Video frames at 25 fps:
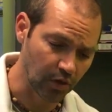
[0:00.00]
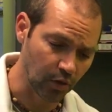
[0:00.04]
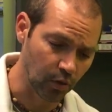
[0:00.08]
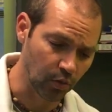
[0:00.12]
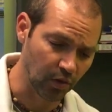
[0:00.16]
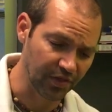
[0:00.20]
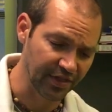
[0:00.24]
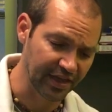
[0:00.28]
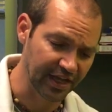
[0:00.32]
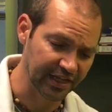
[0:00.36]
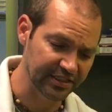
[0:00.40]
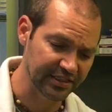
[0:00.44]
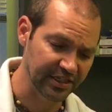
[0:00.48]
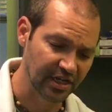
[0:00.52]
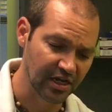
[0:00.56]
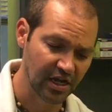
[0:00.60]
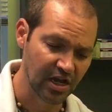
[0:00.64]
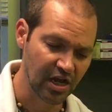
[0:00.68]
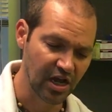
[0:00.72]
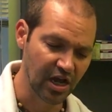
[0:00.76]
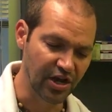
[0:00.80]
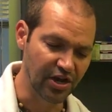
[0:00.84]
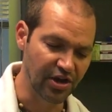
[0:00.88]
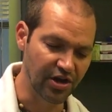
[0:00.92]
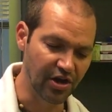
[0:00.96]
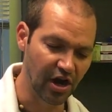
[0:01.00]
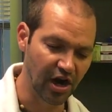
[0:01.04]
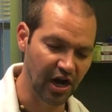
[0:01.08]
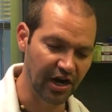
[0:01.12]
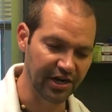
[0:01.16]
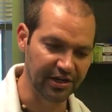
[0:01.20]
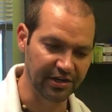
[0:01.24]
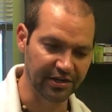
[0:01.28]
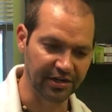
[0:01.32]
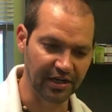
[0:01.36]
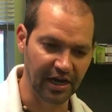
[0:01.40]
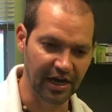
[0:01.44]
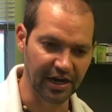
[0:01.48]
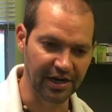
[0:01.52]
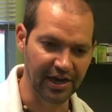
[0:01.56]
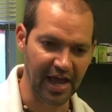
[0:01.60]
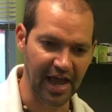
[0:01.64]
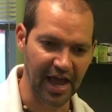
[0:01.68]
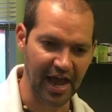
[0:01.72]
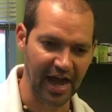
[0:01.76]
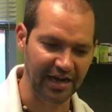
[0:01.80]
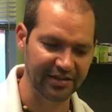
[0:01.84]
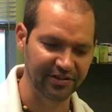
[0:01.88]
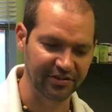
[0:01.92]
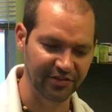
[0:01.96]
one that's not an
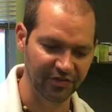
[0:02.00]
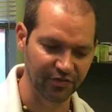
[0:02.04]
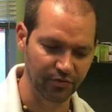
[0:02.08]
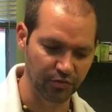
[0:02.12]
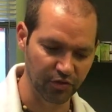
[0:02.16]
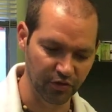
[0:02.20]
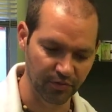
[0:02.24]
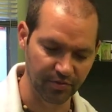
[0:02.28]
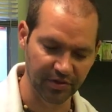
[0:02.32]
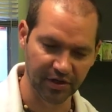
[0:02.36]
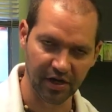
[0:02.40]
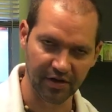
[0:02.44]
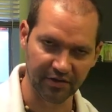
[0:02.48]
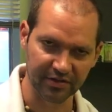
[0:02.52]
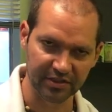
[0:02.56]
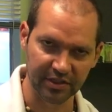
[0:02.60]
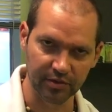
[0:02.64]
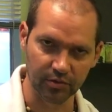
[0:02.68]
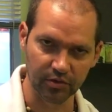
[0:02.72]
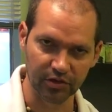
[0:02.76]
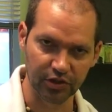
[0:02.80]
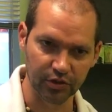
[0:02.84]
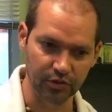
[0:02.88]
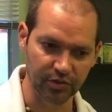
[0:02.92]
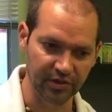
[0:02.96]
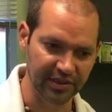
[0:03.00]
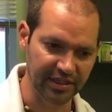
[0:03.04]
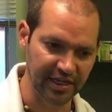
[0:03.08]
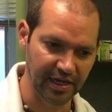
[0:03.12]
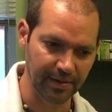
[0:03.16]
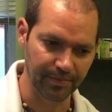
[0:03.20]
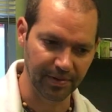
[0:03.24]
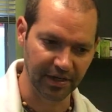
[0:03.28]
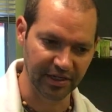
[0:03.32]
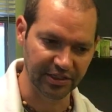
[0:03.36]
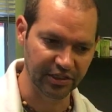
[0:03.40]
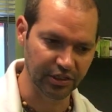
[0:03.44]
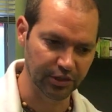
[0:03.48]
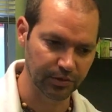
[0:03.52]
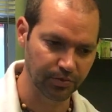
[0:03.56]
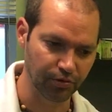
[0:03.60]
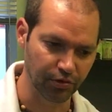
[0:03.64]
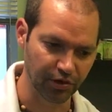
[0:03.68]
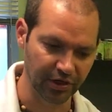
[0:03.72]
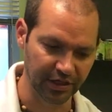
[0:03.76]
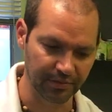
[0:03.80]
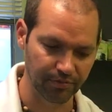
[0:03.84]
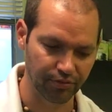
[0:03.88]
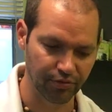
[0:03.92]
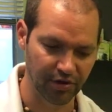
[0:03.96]
active movement. Obviously, we're doing that by just
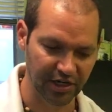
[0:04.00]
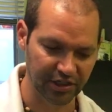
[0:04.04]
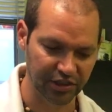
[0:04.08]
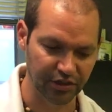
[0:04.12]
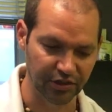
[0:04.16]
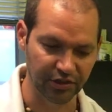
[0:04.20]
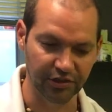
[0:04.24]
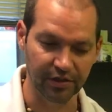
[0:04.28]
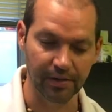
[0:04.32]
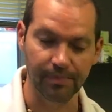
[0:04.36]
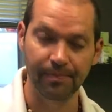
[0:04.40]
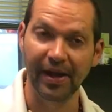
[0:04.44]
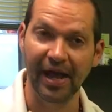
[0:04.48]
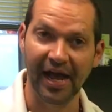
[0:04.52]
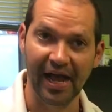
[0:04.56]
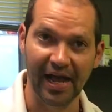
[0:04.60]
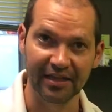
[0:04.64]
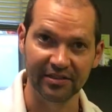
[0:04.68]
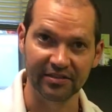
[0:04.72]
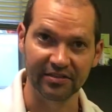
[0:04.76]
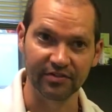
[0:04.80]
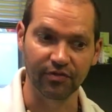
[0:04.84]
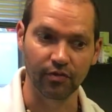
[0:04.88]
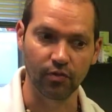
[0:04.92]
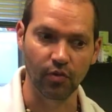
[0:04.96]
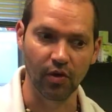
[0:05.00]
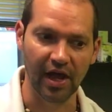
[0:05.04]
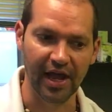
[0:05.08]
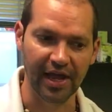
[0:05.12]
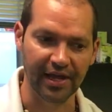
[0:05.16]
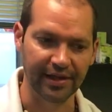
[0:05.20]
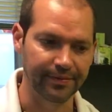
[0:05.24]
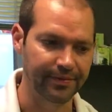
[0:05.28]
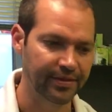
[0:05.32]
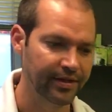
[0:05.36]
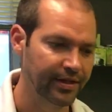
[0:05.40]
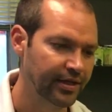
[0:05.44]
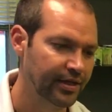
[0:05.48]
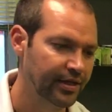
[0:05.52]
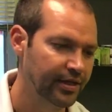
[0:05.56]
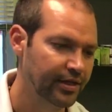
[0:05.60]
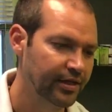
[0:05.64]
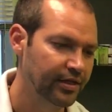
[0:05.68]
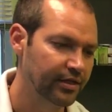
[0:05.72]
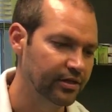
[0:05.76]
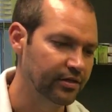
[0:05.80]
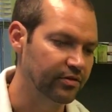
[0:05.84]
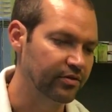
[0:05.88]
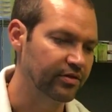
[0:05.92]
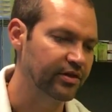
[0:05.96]
putting pressure in a passive way.
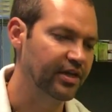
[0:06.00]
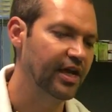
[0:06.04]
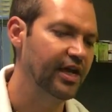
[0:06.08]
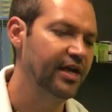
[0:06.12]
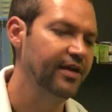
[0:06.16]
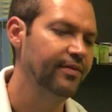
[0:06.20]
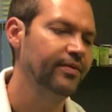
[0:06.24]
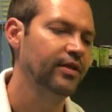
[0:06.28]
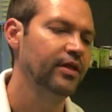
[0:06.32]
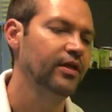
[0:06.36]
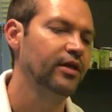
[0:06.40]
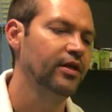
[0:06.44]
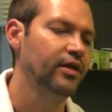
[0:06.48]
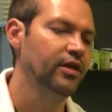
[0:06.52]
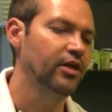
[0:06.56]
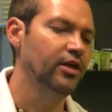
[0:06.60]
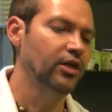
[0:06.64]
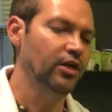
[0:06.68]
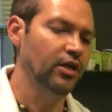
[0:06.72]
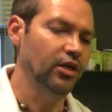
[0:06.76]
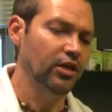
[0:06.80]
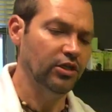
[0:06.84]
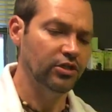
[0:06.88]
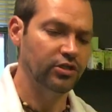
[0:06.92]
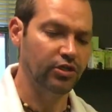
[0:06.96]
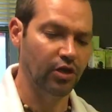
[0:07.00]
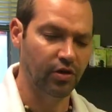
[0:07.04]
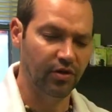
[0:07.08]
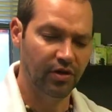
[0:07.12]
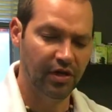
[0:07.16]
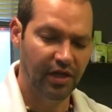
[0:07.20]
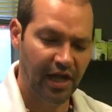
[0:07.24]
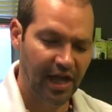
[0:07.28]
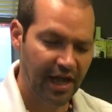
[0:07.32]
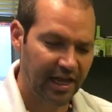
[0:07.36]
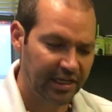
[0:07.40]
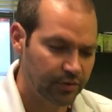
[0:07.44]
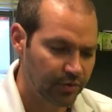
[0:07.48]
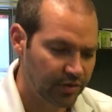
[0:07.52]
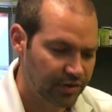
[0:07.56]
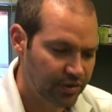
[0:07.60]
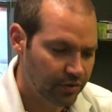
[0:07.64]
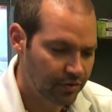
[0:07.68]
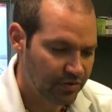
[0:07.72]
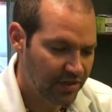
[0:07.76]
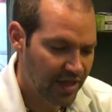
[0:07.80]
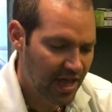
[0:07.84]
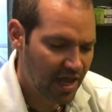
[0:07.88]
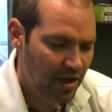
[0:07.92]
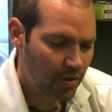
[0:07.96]
Okay, so as we
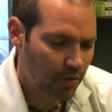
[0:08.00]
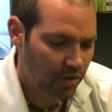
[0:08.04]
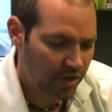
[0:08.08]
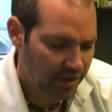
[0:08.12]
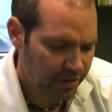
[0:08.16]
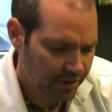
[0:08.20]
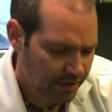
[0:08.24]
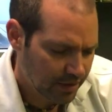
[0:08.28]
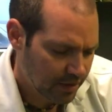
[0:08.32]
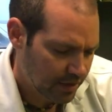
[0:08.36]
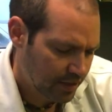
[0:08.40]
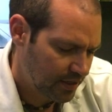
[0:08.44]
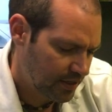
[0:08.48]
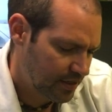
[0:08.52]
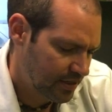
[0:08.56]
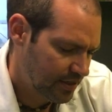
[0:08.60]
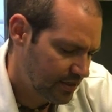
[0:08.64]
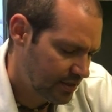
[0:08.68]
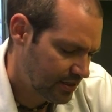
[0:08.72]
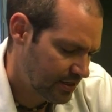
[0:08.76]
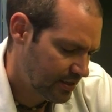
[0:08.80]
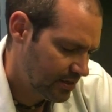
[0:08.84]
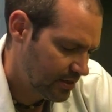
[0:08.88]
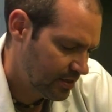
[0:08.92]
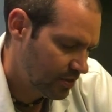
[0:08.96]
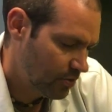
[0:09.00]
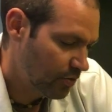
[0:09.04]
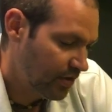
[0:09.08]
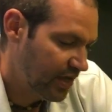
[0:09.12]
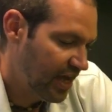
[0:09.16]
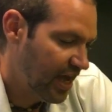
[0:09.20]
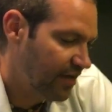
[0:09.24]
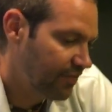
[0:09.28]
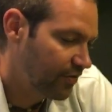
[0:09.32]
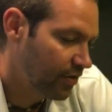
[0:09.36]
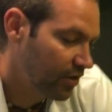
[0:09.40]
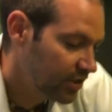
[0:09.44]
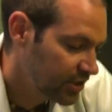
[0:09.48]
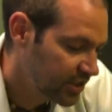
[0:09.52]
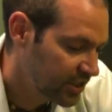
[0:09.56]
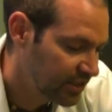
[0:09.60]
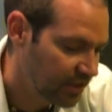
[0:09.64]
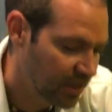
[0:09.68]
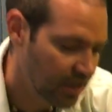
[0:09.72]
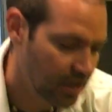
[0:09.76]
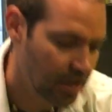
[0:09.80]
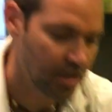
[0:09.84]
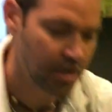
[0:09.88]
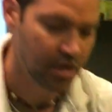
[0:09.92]
do that one, we have